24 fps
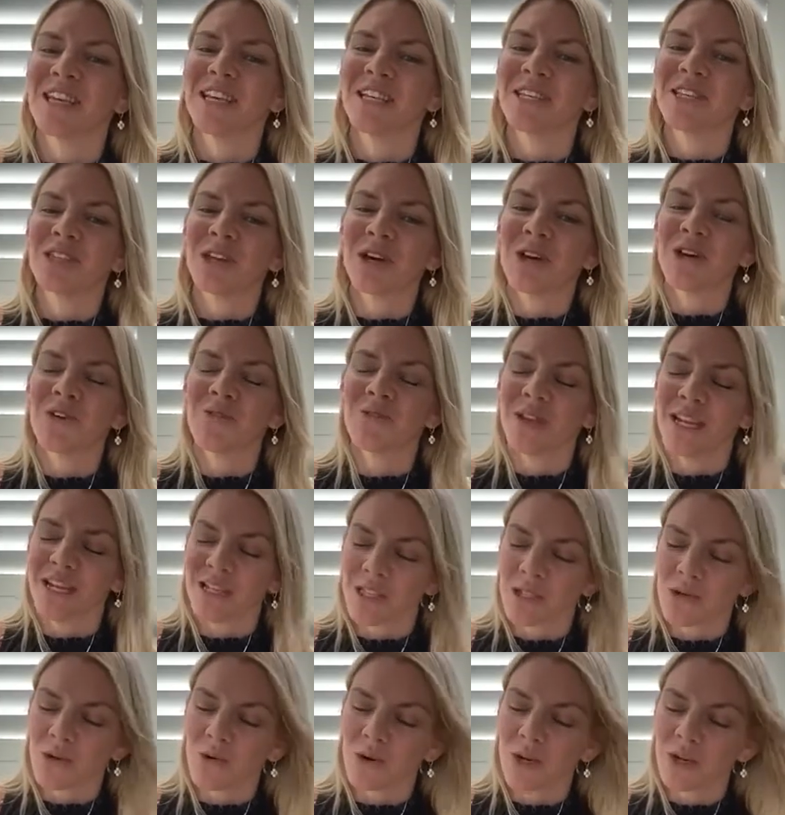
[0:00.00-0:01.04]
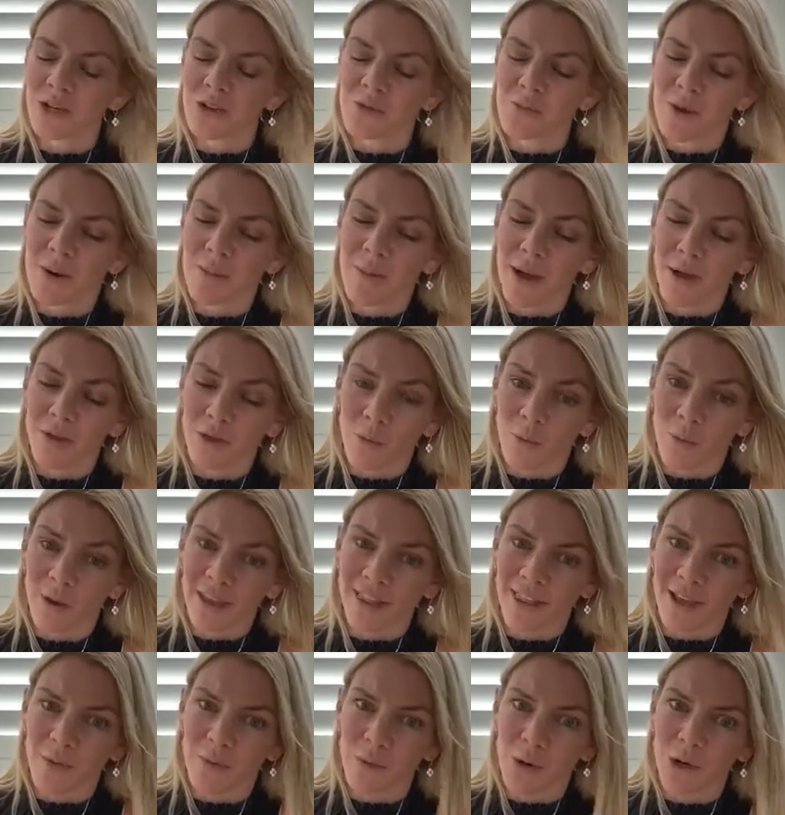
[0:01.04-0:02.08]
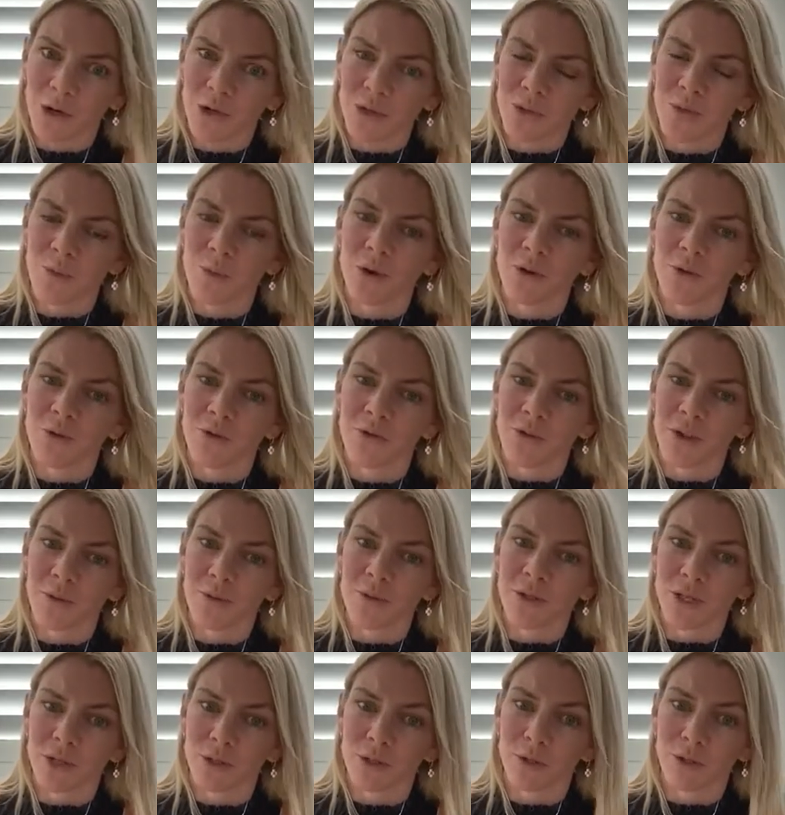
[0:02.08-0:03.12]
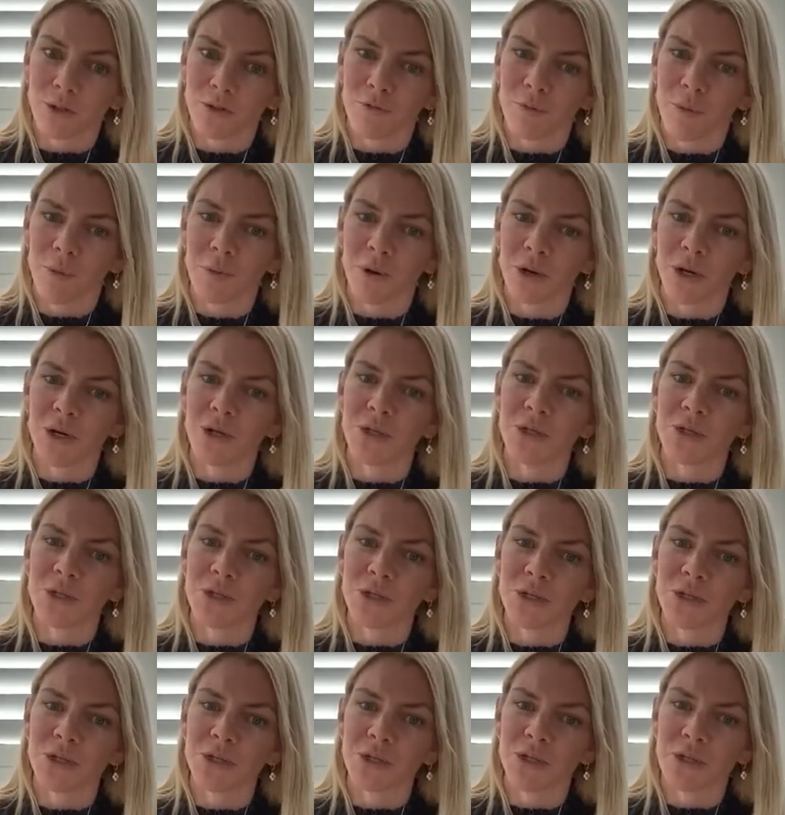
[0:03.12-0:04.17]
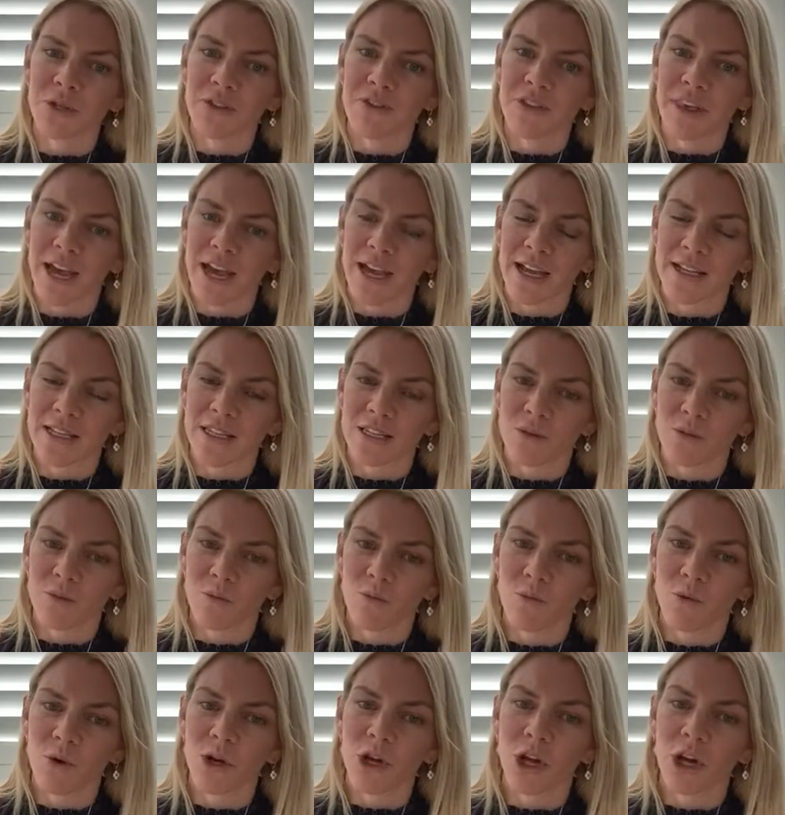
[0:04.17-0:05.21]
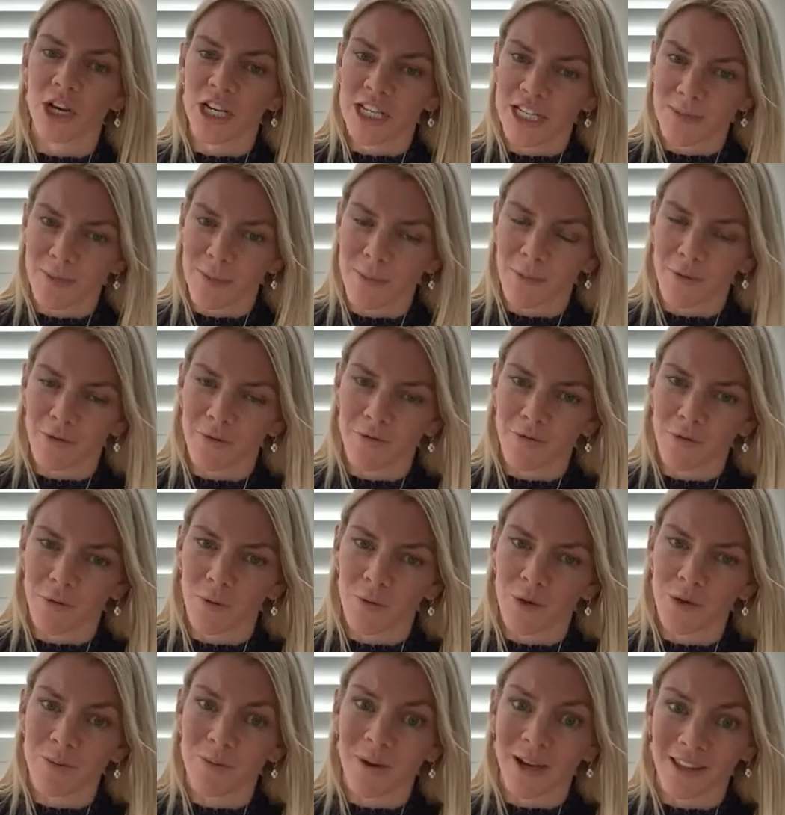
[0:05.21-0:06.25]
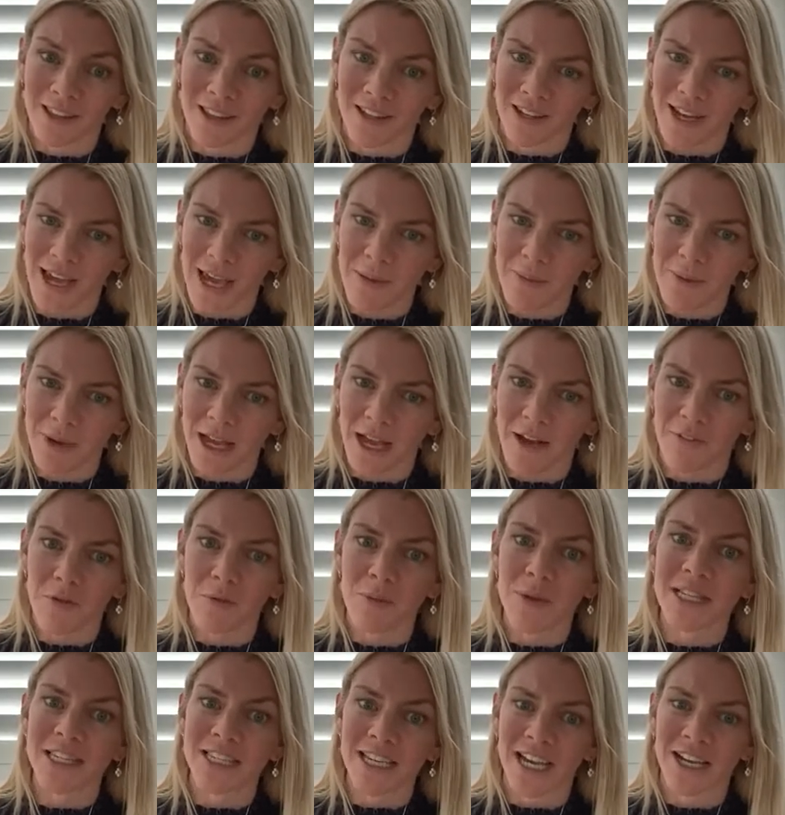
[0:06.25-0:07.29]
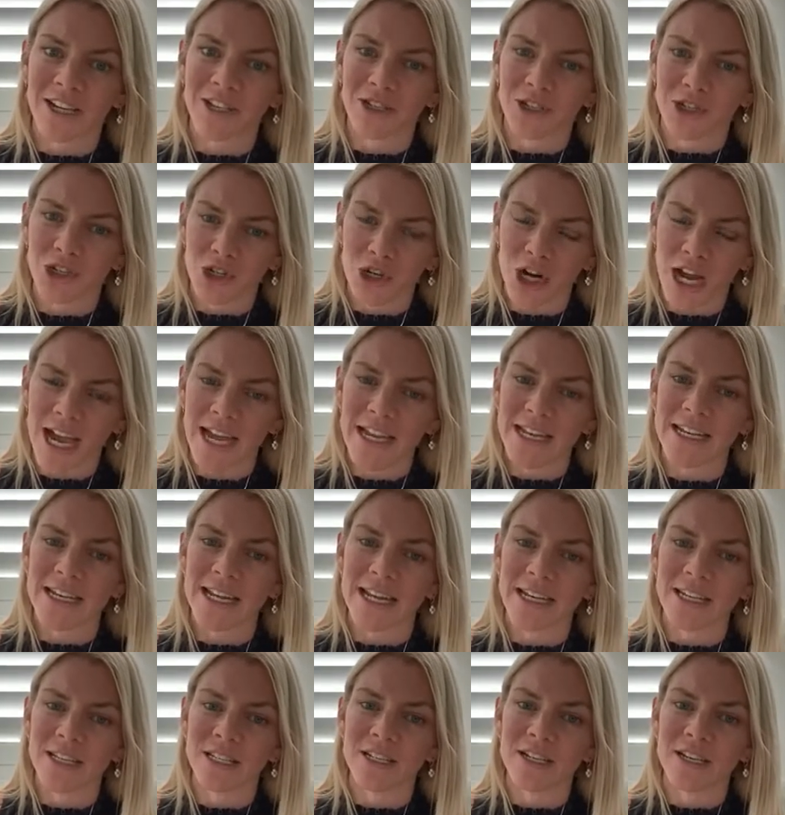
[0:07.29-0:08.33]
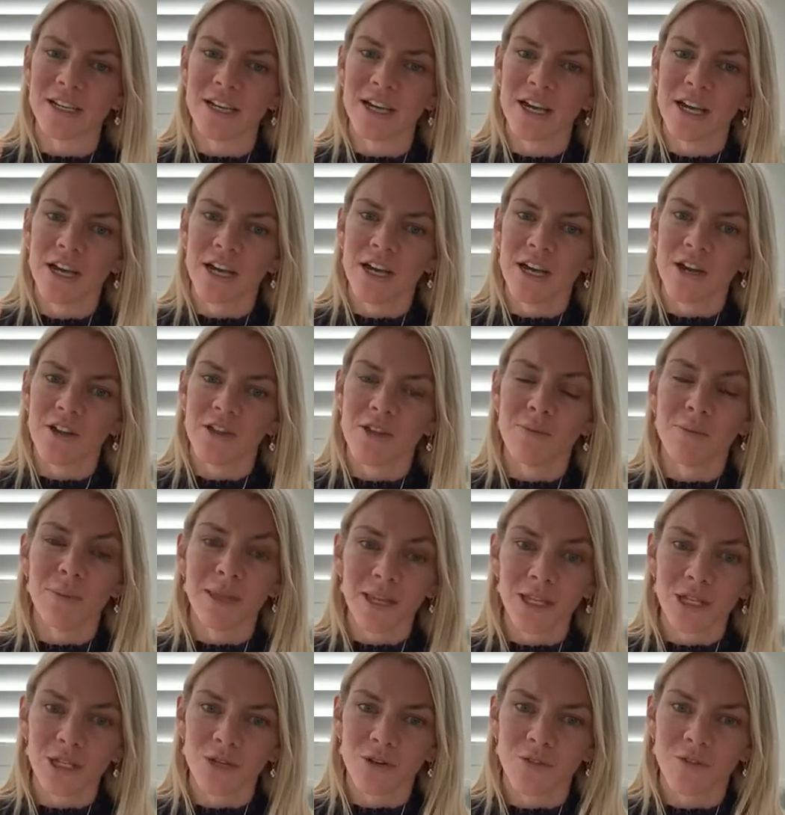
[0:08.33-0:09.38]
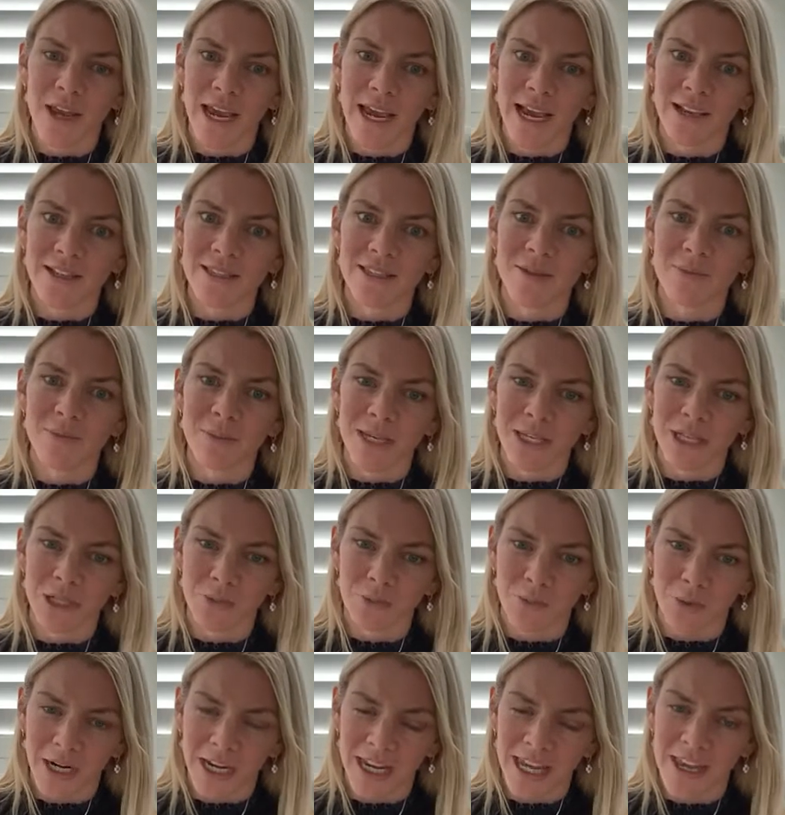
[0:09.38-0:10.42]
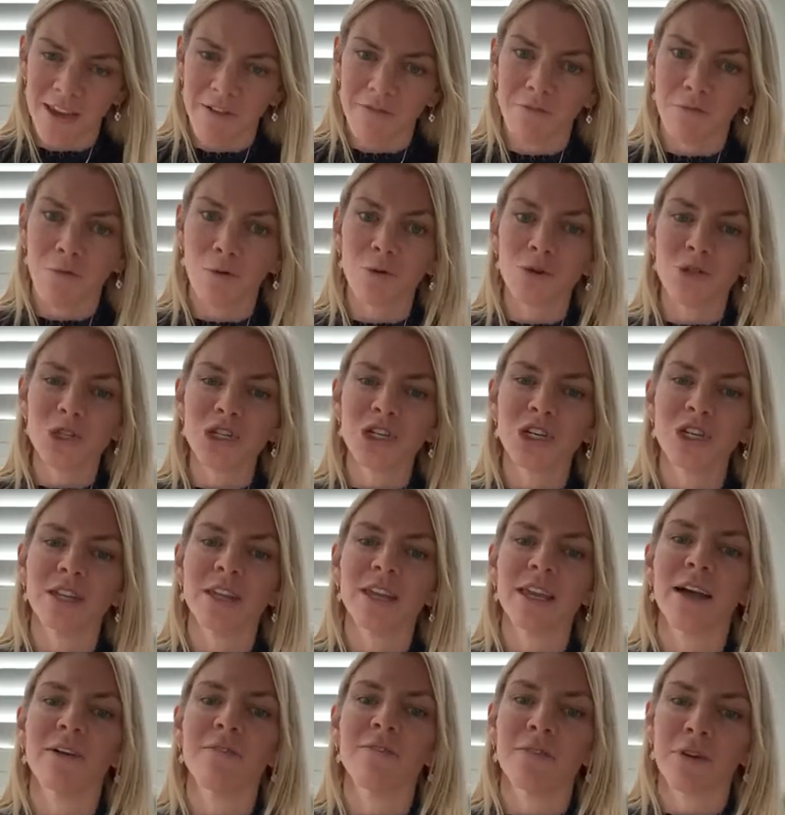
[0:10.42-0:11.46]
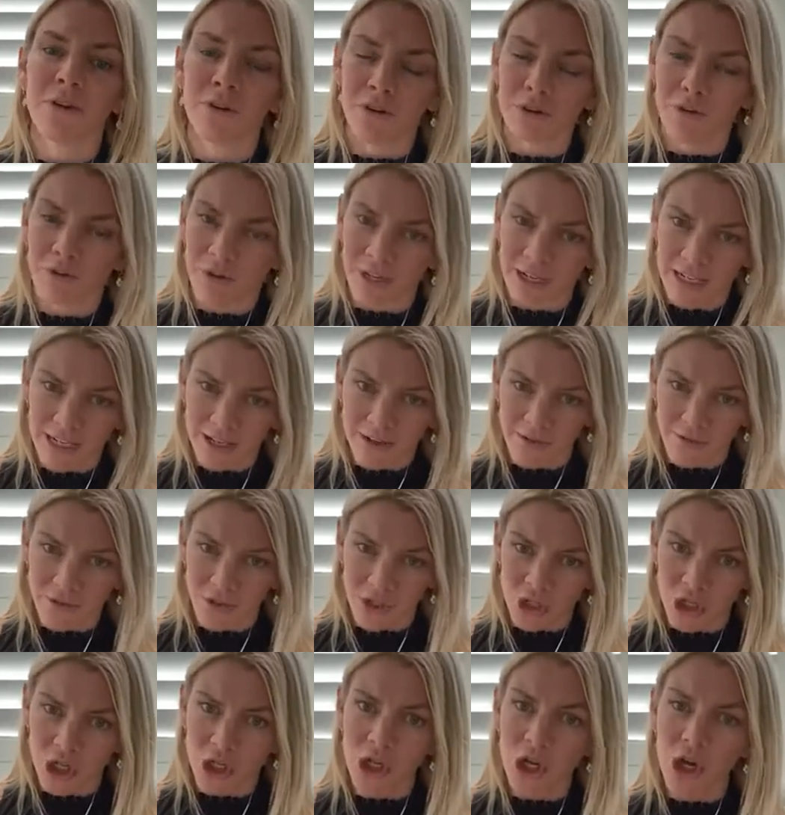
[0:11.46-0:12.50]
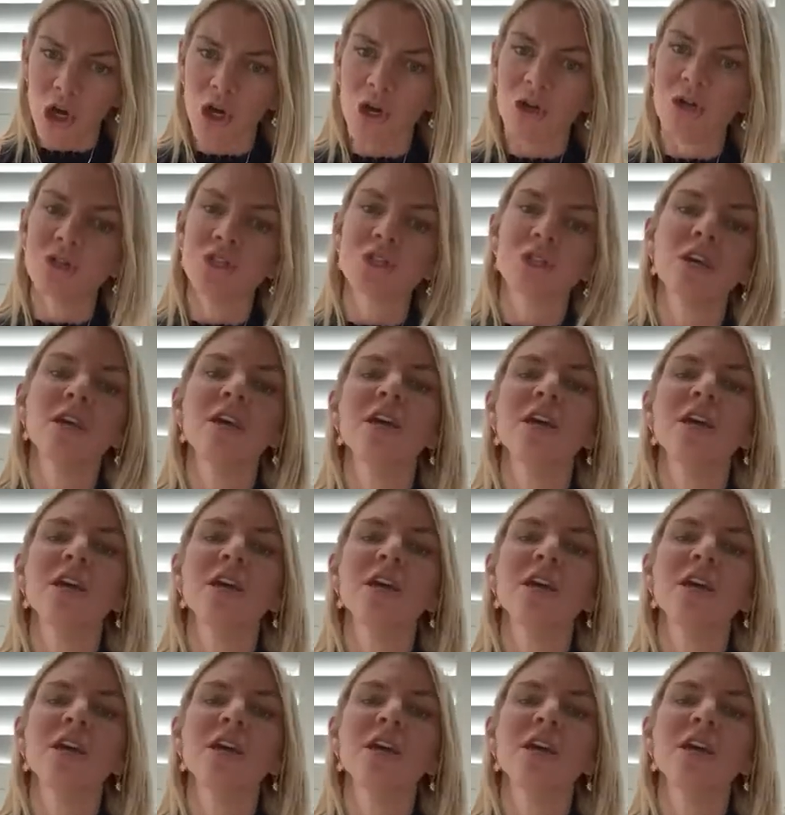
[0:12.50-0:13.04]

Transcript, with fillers: So let's talk a little bit about the week that was. Well, there was a lot of proposals that were going to be put forward by the Labor government under trade and under the Minister of Housing, Mick de Brenni. Fortunately, I'm very relieved to note